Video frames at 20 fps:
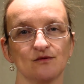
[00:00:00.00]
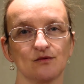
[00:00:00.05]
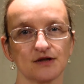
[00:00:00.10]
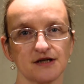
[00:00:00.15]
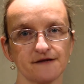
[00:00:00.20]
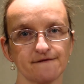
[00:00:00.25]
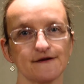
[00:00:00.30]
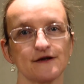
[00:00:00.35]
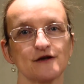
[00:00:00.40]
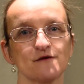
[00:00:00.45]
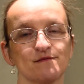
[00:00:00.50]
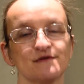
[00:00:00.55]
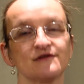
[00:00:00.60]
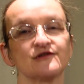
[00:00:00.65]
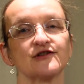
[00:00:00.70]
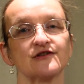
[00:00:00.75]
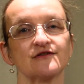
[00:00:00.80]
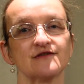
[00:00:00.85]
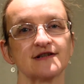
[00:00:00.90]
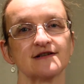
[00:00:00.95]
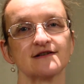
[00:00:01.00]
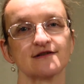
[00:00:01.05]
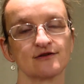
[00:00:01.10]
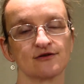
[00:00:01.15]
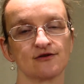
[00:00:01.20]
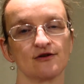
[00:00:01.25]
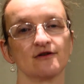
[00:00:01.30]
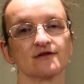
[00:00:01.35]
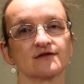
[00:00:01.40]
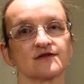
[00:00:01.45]
Whatever you produce has
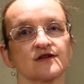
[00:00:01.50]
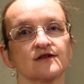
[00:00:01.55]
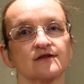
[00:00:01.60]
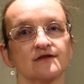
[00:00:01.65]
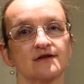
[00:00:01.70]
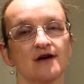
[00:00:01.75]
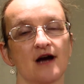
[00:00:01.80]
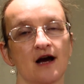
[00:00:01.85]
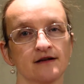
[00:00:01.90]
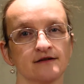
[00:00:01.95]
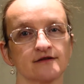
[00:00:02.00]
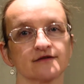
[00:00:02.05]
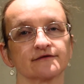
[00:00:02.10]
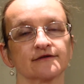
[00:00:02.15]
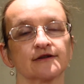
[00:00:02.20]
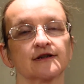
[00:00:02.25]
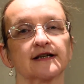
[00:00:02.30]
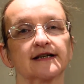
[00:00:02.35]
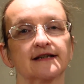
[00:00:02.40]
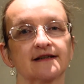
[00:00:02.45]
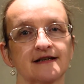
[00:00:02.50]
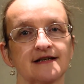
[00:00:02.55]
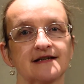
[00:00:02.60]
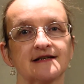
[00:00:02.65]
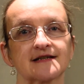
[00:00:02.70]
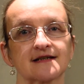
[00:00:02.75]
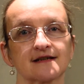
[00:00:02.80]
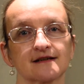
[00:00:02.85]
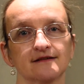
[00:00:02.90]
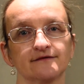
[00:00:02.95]
got to underwrite
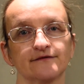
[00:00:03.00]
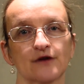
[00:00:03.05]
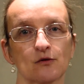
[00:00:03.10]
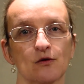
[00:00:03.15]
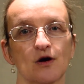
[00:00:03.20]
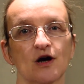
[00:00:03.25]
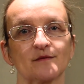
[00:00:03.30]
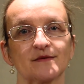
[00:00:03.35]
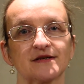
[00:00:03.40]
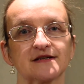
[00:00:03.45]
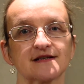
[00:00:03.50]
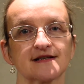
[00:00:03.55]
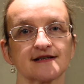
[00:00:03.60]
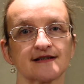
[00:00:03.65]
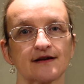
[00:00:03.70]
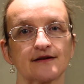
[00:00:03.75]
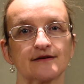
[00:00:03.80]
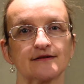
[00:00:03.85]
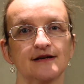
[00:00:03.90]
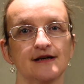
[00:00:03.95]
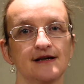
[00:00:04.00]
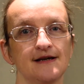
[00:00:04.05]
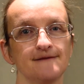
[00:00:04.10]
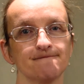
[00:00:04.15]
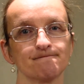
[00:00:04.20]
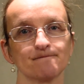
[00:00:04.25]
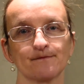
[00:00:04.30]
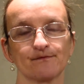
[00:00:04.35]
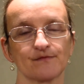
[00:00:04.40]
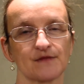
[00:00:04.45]
these requirements. So
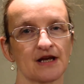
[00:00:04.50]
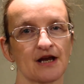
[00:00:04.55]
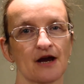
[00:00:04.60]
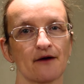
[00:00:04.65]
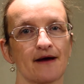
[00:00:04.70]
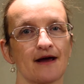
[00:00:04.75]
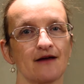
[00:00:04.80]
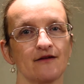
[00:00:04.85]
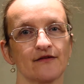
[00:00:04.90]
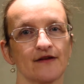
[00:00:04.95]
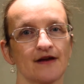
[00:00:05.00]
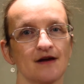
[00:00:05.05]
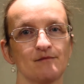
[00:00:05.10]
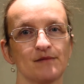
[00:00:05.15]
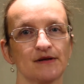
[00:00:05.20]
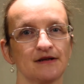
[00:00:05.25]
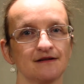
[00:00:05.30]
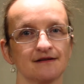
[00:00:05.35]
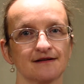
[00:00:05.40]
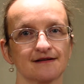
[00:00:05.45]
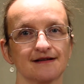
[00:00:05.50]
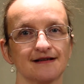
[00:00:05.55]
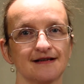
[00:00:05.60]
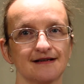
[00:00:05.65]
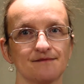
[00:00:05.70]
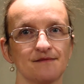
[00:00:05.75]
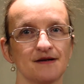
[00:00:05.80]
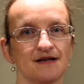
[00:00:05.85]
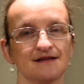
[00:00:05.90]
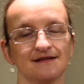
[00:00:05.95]
go out there, build
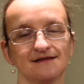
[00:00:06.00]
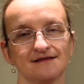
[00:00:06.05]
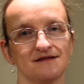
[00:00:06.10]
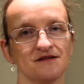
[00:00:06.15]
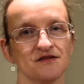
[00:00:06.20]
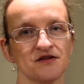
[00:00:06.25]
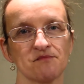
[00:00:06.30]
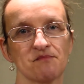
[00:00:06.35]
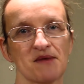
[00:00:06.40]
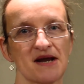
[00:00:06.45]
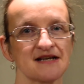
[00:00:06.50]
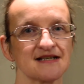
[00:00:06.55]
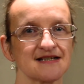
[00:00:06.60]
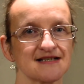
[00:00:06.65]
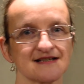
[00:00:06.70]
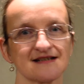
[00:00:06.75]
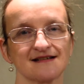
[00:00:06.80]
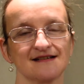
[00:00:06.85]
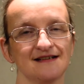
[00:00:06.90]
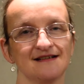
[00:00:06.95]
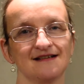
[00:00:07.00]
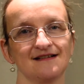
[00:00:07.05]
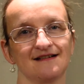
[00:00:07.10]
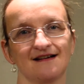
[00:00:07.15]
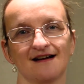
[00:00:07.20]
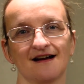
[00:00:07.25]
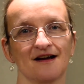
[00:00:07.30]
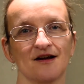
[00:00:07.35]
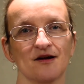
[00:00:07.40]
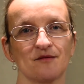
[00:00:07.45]
the best,
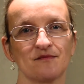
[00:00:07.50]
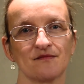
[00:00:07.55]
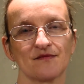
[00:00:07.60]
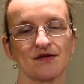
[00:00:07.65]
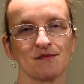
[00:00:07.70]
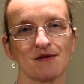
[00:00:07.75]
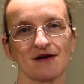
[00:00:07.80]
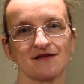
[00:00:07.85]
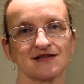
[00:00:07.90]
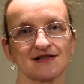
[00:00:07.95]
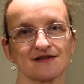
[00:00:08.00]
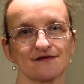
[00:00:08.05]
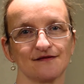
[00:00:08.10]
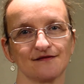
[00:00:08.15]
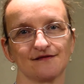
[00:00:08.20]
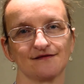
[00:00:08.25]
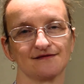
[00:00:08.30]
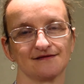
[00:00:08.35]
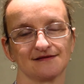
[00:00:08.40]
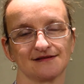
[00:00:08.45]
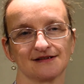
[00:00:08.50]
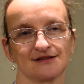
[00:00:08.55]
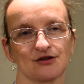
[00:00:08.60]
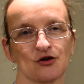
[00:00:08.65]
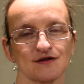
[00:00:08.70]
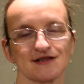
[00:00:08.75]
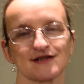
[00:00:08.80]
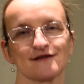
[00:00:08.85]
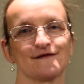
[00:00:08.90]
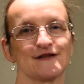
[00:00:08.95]
the most
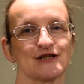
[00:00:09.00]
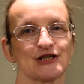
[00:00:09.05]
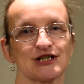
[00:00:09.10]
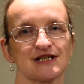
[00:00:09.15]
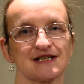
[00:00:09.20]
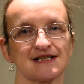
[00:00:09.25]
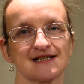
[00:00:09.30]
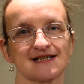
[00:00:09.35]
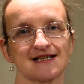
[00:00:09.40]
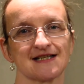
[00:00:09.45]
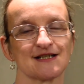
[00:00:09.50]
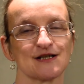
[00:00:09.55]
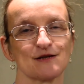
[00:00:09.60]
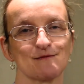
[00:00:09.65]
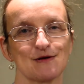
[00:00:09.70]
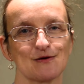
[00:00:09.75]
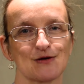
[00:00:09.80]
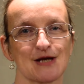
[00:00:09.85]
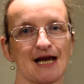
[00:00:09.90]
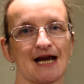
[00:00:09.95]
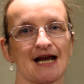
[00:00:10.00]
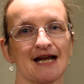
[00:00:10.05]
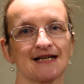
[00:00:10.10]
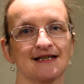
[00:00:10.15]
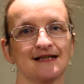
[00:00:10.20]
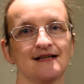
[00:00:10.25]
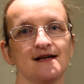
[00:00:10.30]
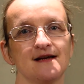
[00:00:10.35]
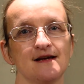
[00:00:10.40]
cost-efficient system you can,